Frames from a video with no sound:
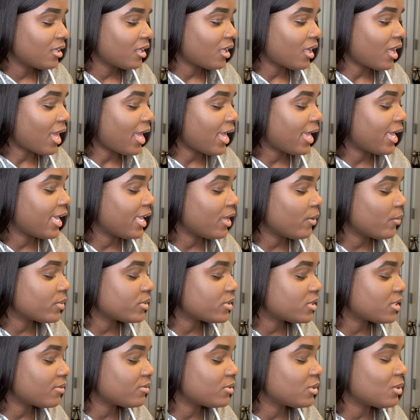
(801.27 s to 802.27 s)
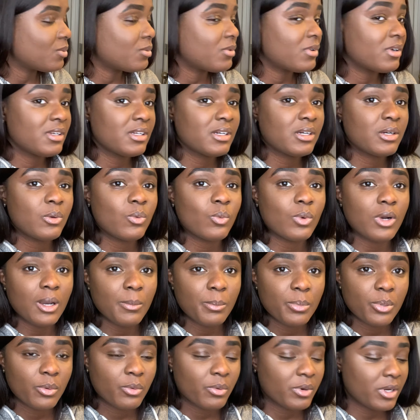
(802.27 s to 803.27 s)
I hate when stuff don't want to
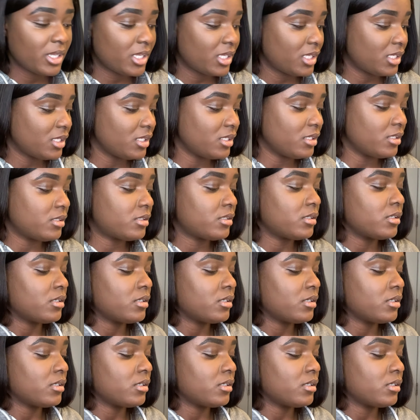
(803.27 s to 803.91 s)
cooperate.